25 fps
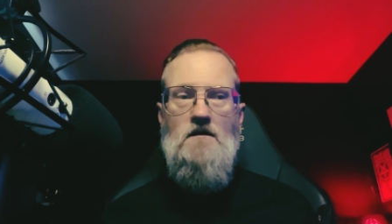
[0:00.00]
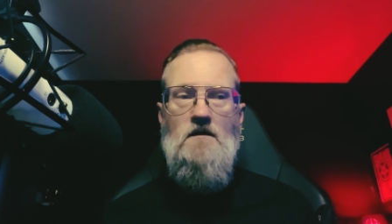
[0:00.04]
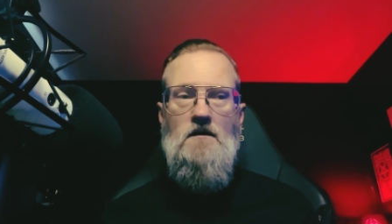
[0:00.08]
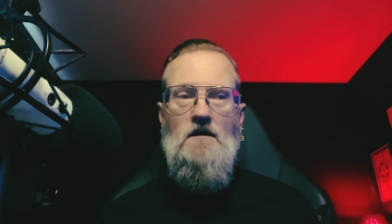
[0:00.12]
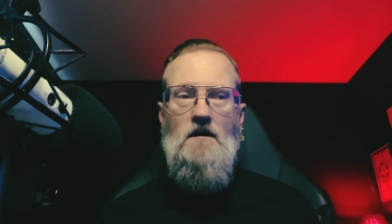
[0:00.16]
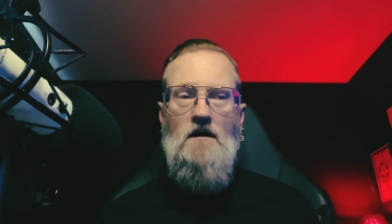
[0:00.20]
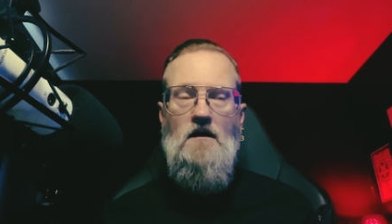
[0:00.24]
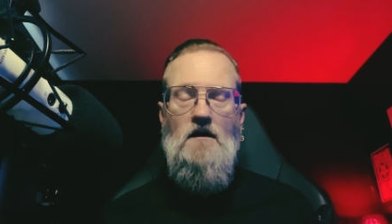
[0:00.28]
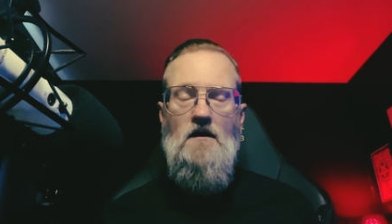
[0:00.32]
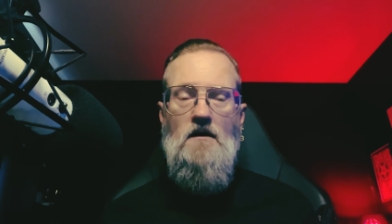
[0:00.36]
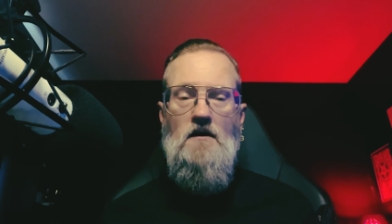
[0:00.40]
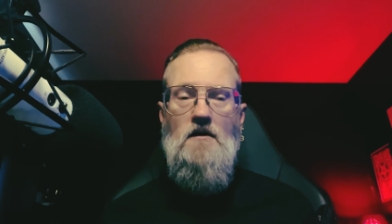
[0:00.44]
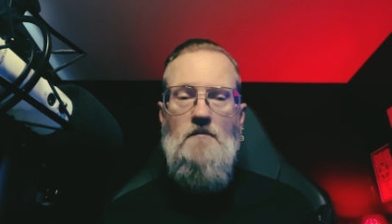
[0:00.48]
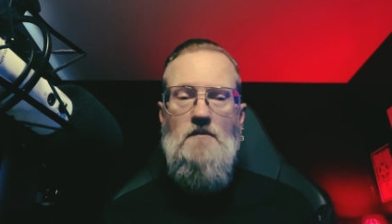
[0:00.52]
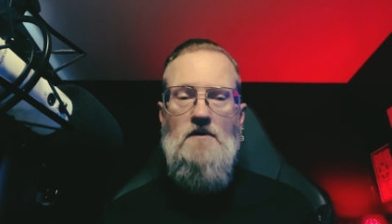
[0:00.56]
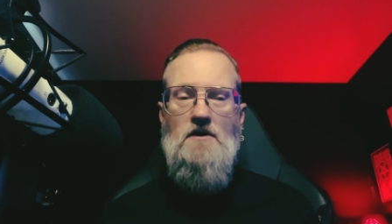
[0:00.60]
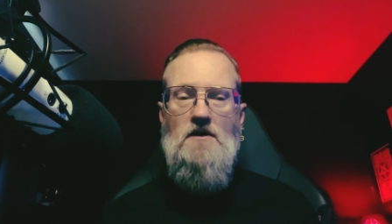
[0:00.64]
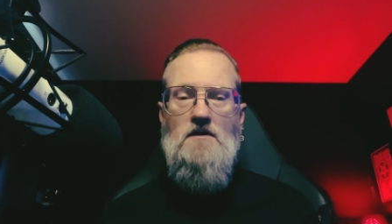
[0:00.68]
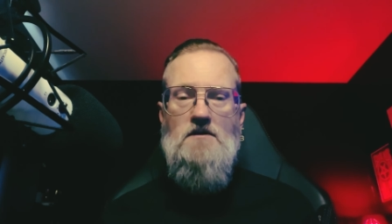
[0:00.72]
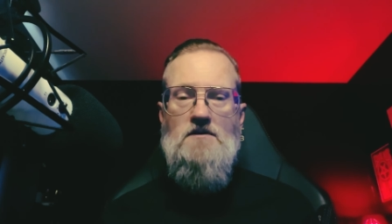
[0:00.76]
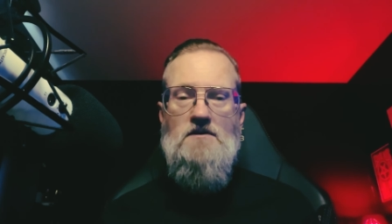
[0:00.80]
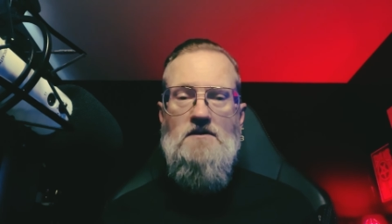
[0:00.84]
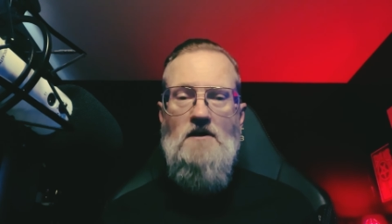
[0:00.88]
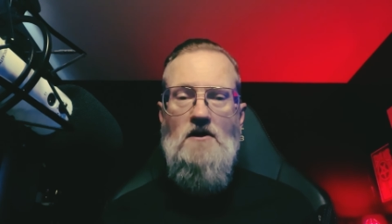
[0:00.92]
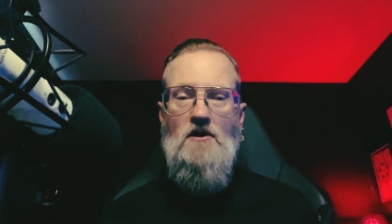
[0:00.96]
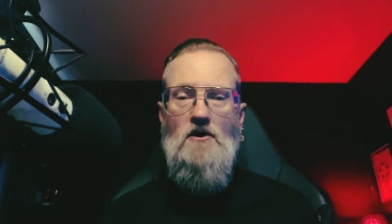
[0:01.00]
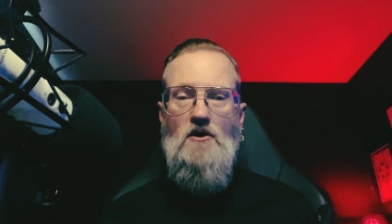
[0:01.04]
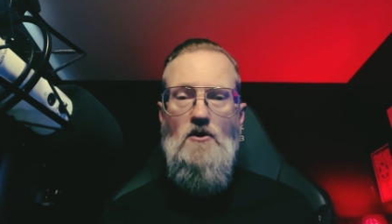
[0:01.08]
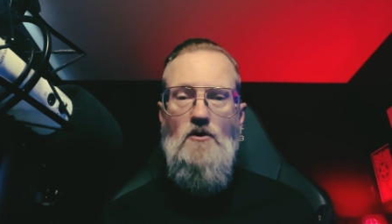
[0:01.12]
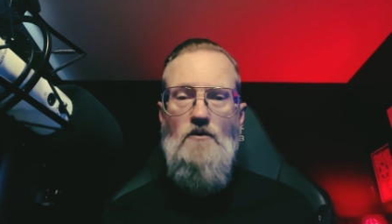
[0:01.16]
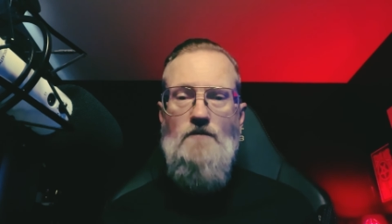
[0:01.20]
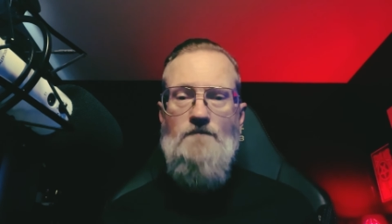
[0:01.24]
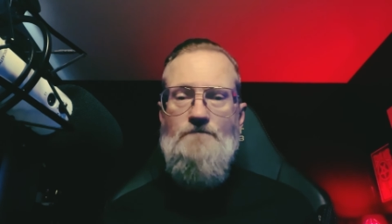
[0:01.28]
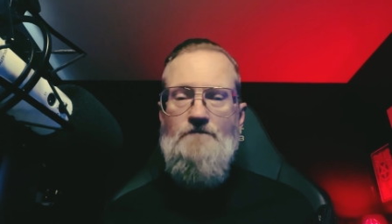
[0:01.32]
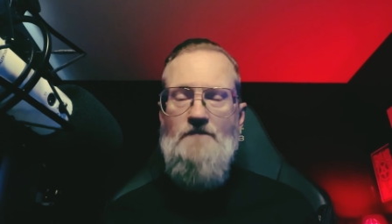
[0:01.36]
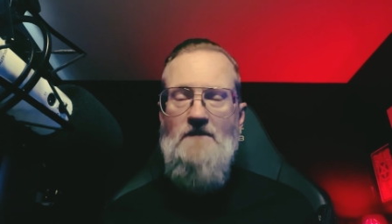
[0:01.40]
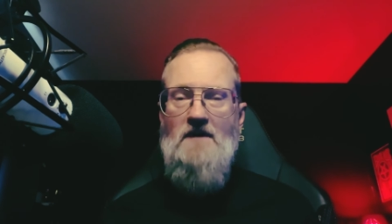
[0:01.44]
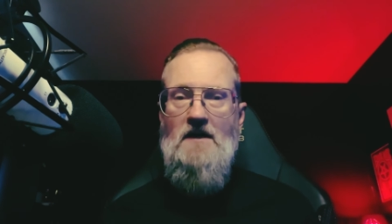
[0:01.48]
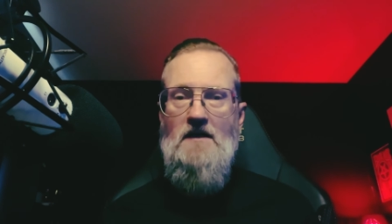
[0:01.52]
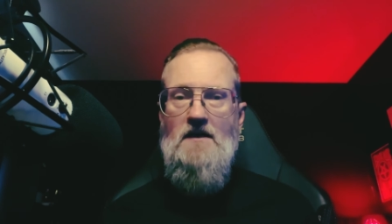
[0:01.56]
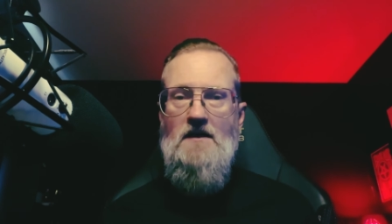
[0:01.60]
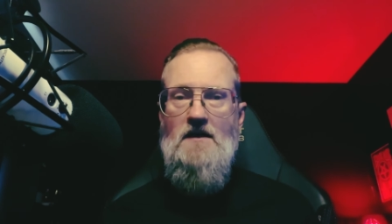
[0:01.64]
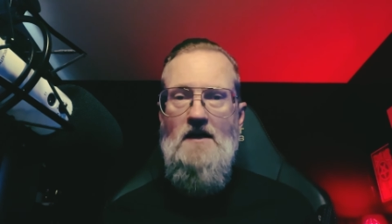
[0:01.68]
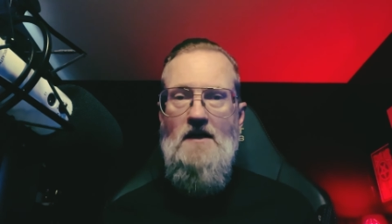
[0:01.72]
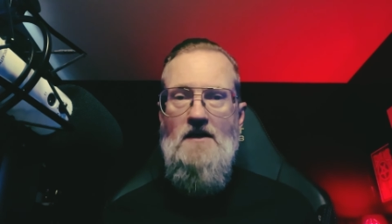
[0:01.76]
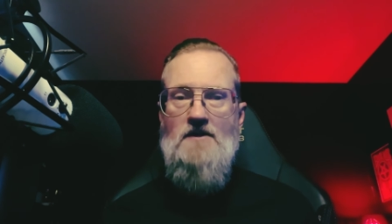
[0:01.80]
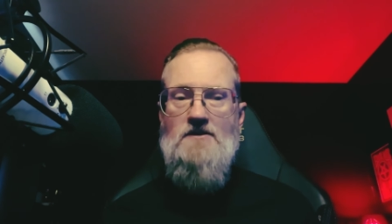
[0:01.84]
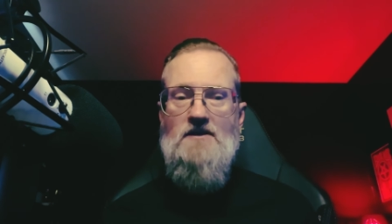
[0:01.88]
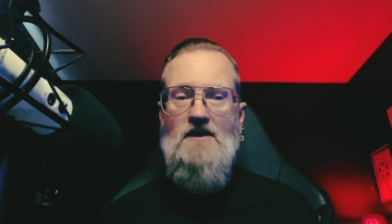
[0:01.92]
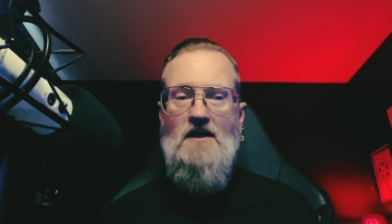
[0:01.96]
Um, so it,
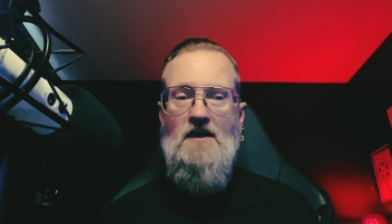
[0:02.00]
it,